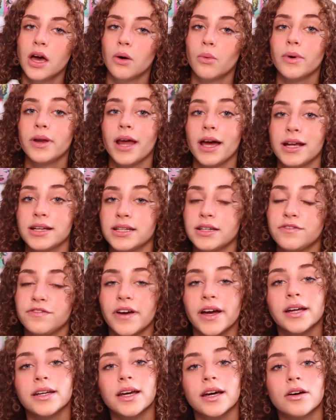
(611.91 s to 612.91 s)
When I did
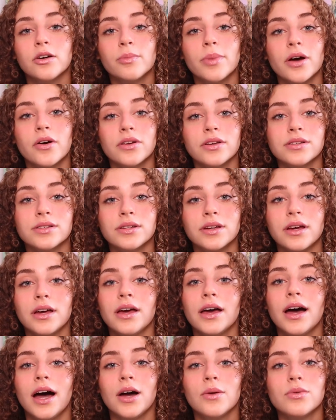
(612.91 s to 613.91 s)
find out about it,
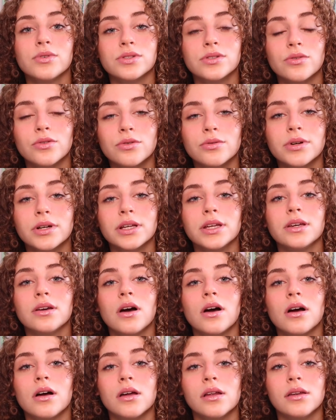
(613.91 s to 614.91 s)
I was already
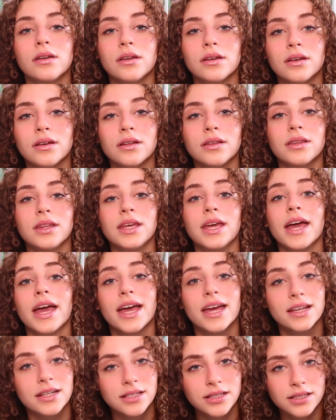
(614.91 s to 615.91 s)
on the
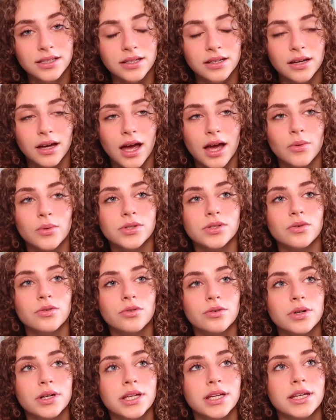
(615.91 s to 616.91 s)
end. I was
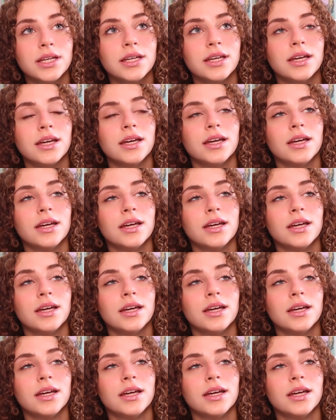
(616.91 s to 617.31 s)
already